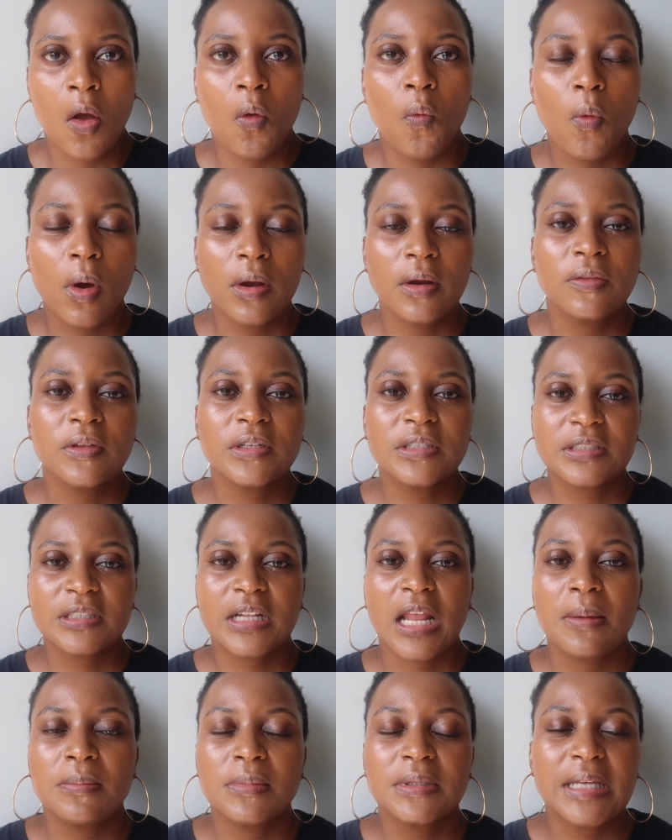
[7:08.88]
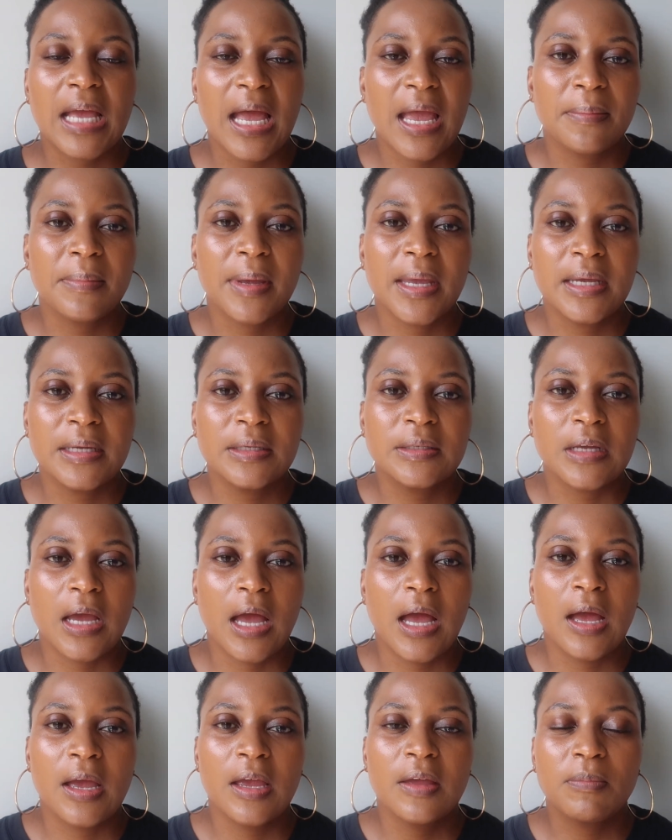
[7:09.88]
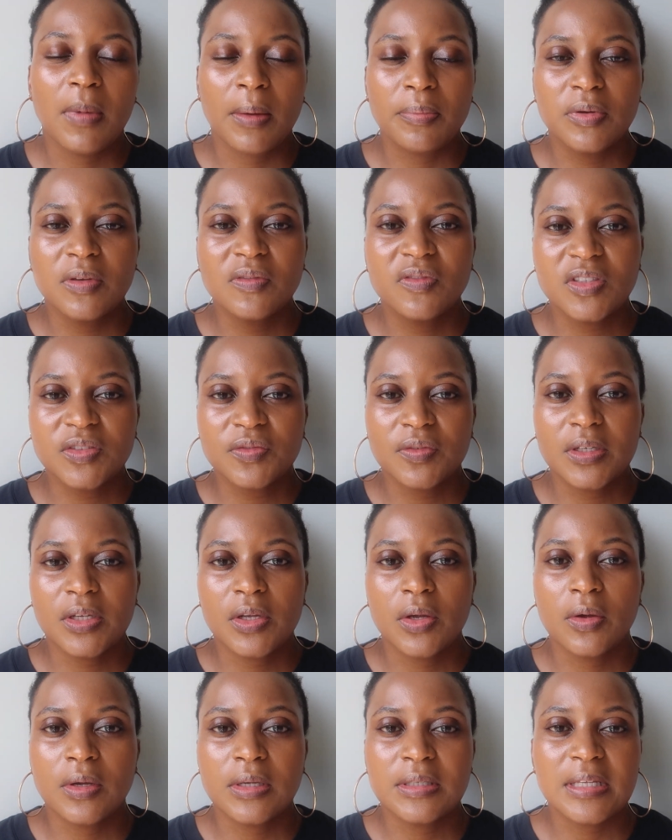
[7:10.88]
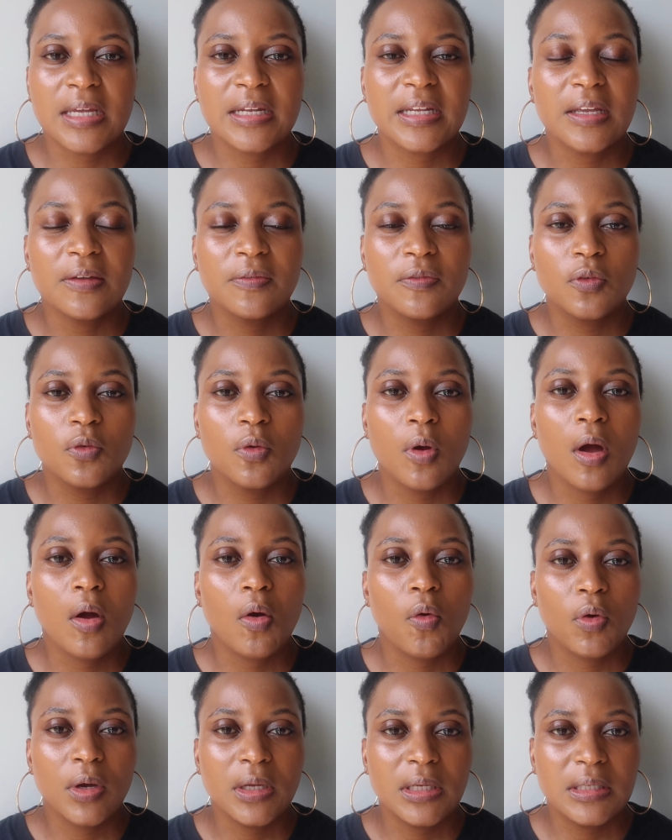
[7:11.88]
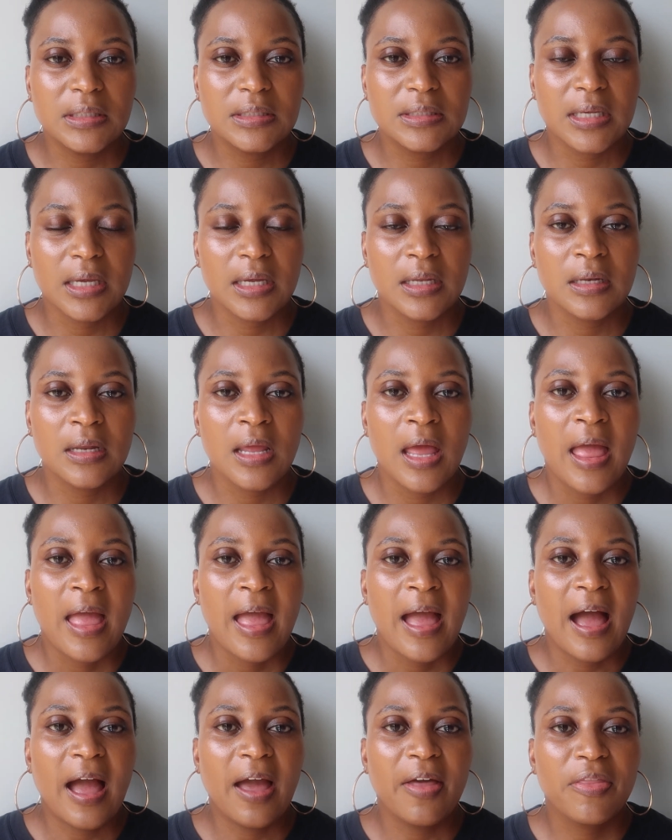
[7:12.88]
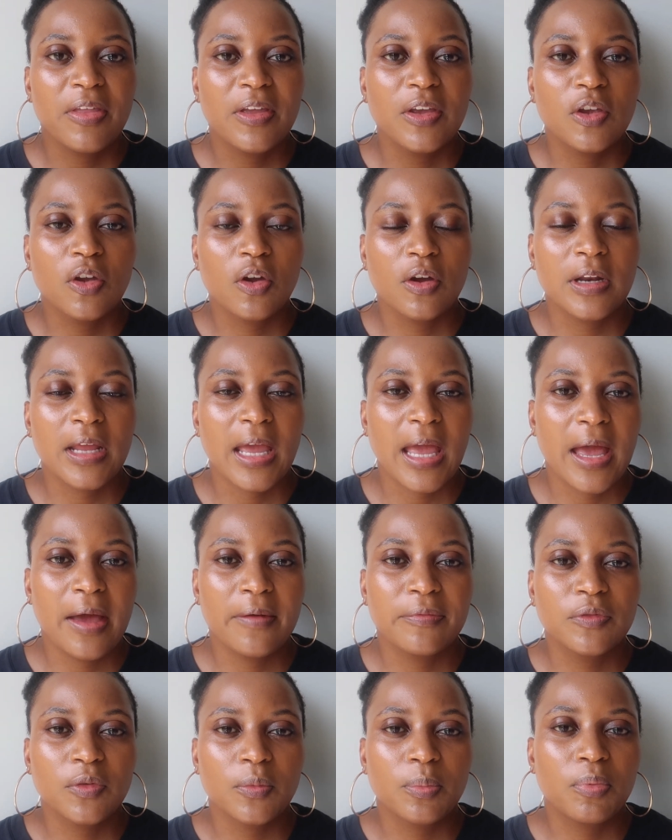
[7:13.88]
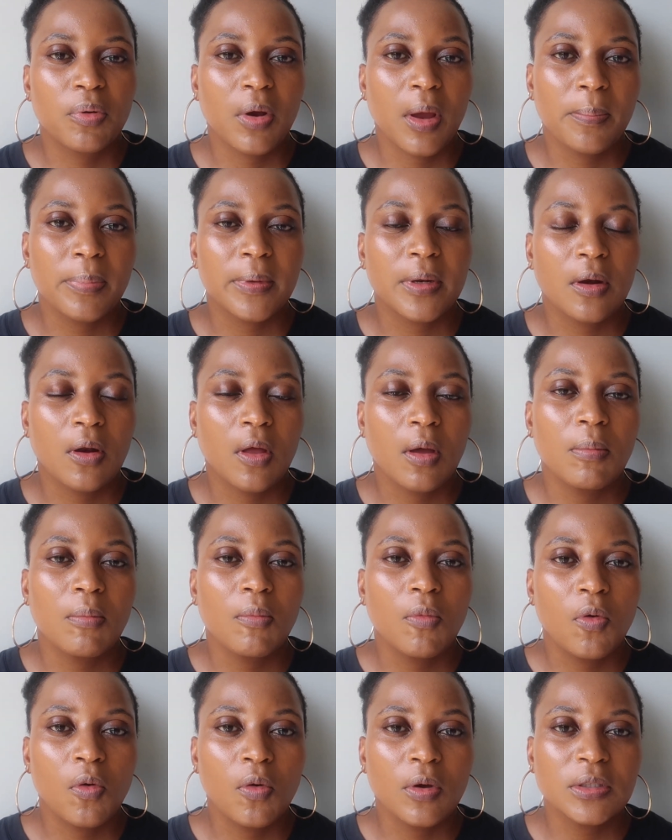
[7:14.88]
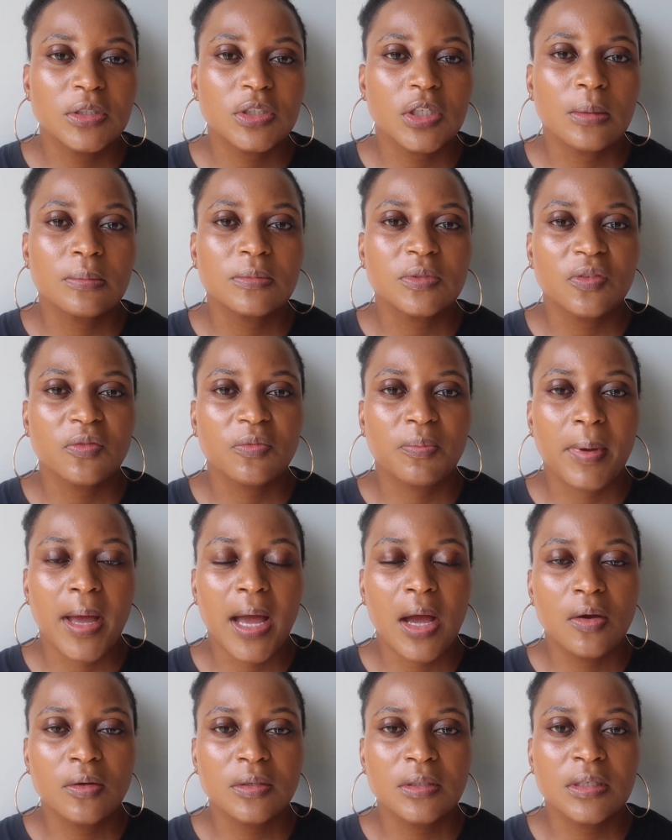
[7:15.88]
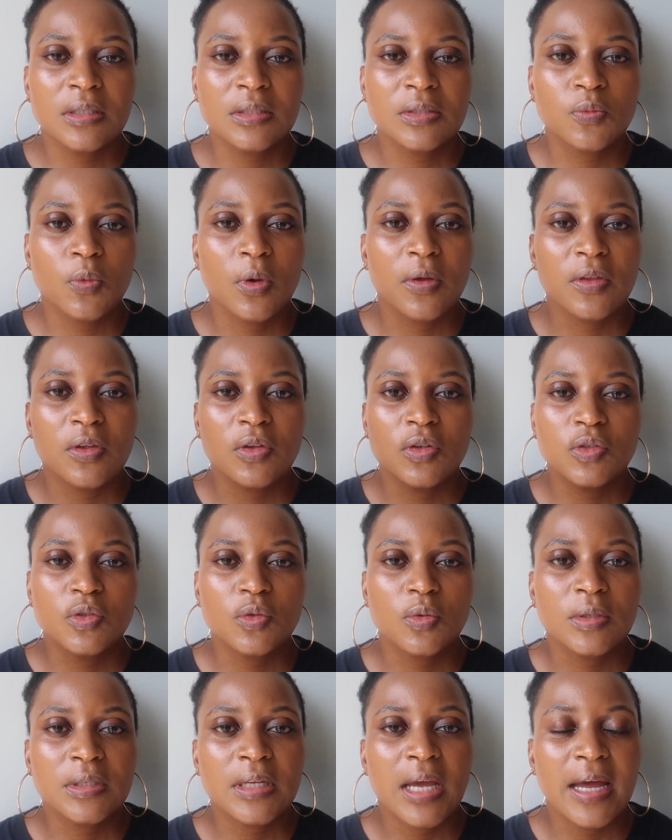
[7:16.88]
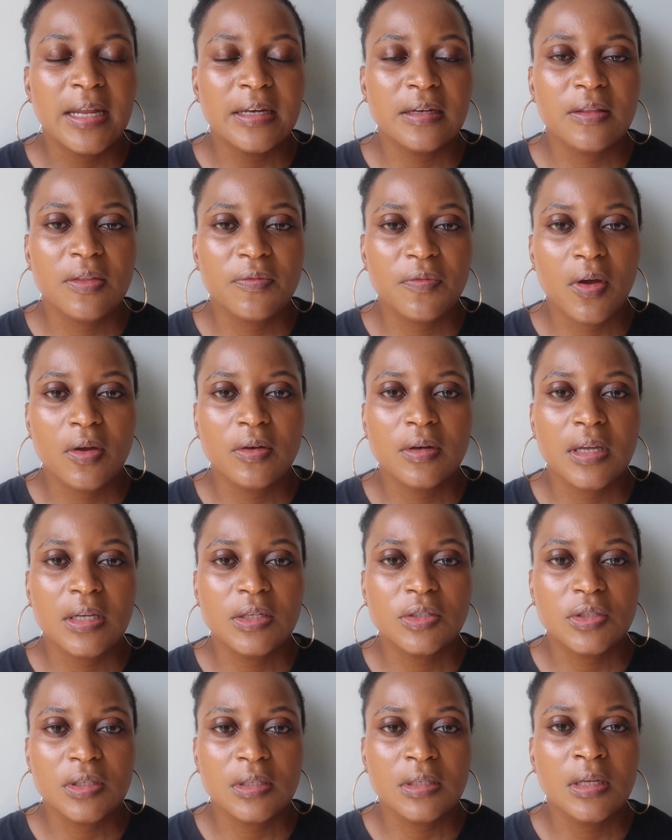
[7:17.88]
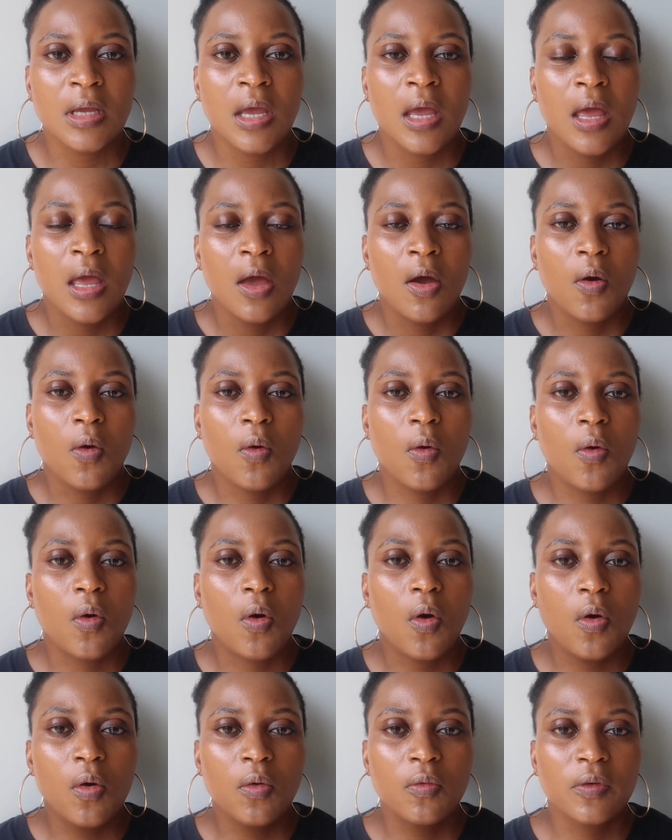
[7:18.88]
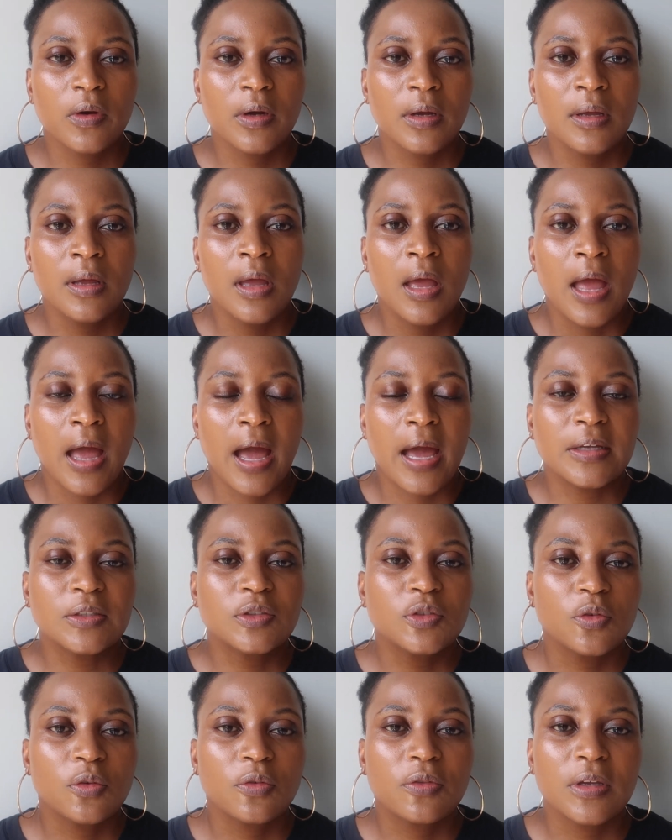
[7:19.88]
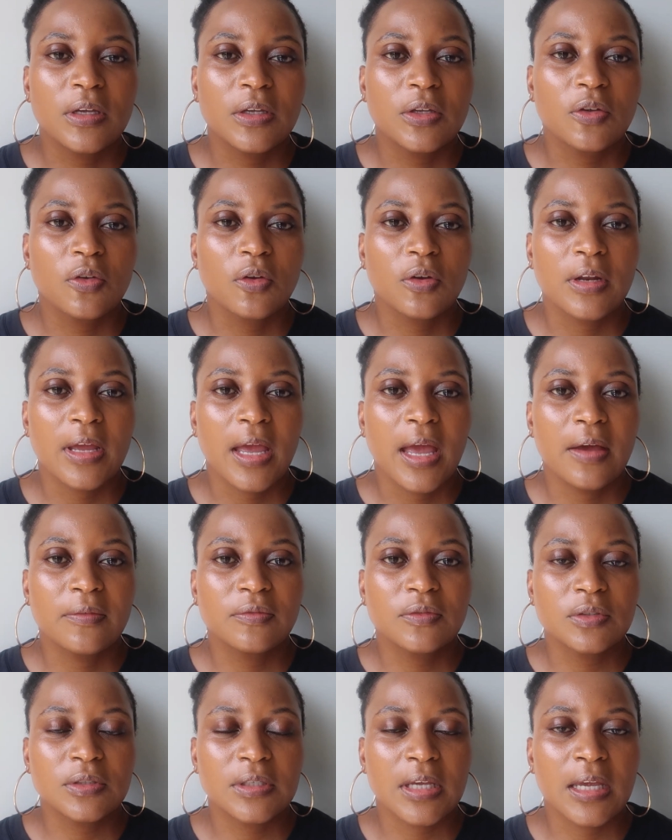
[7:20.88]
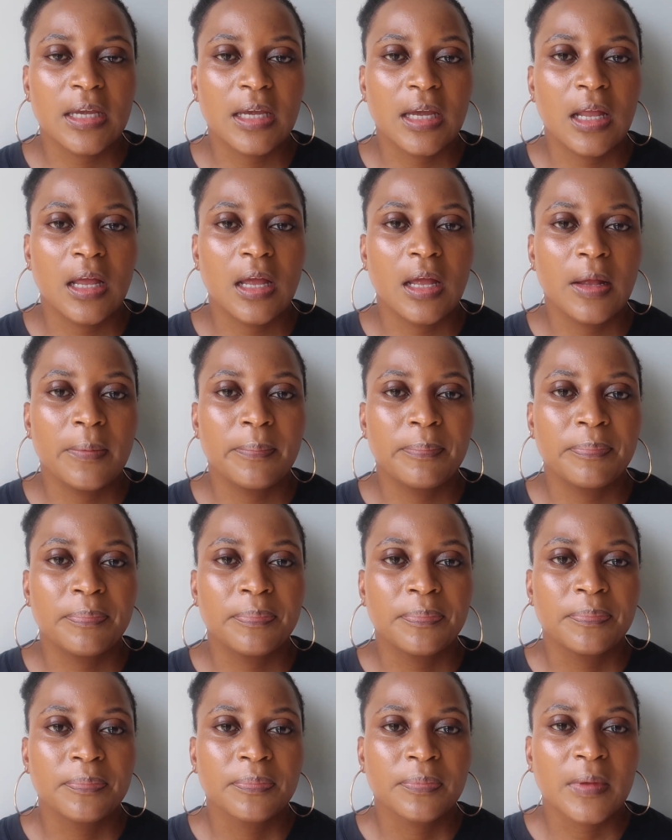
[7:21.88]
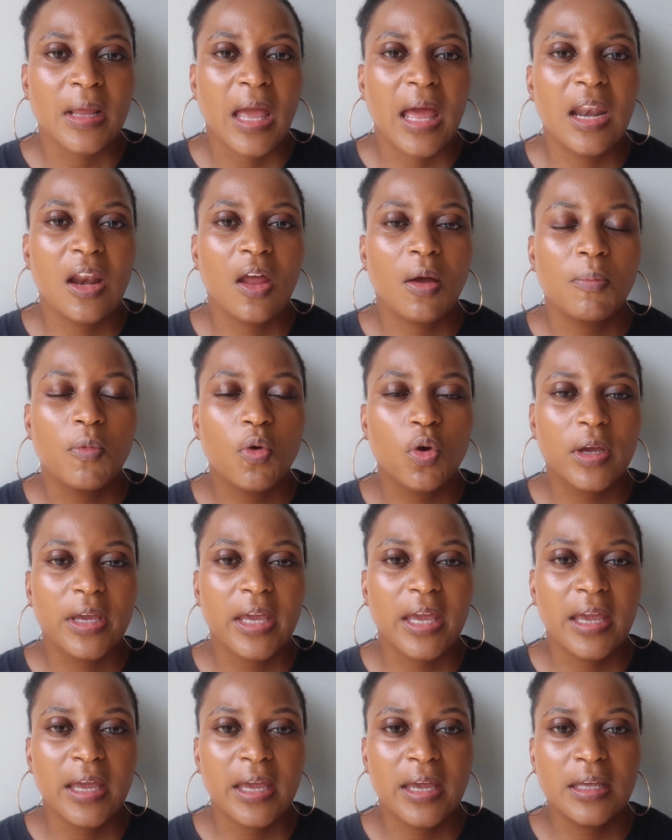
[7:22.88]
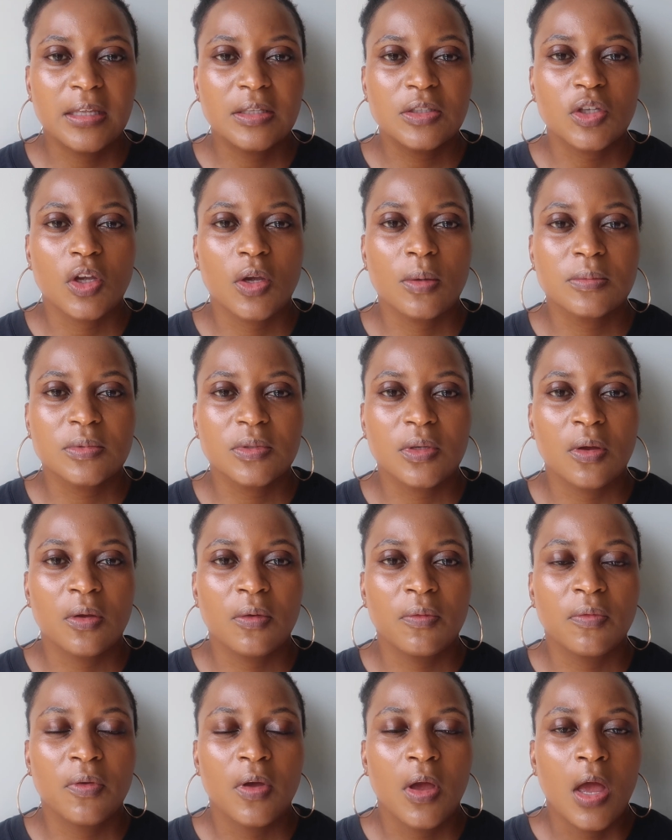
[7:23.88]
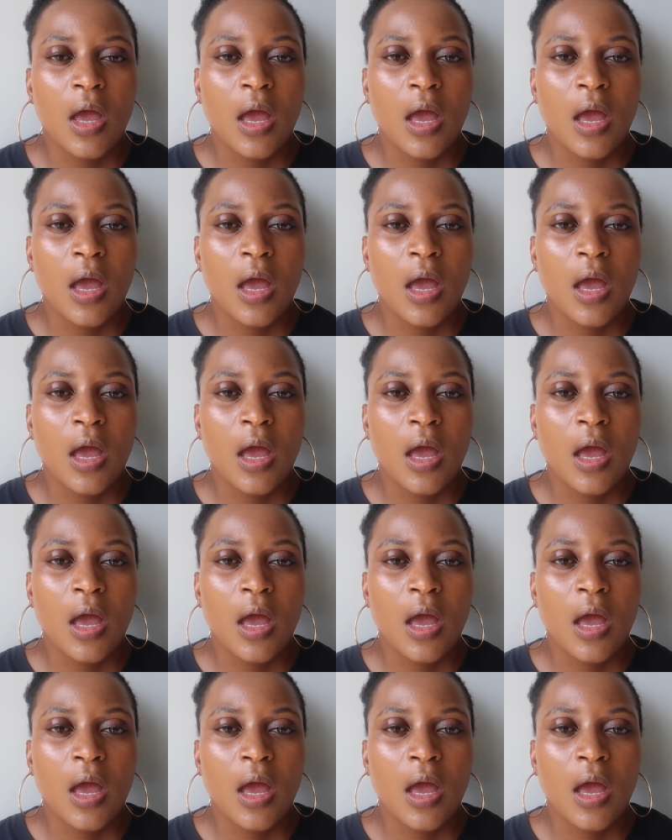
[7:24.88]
One of the disclaimers I made in my previous video is that if you are oily skin, I think you're going to have to prep it a lot more in terms of powders, whether you do it under the foundation or over. I do think you're going to have to take a lot more care in terms of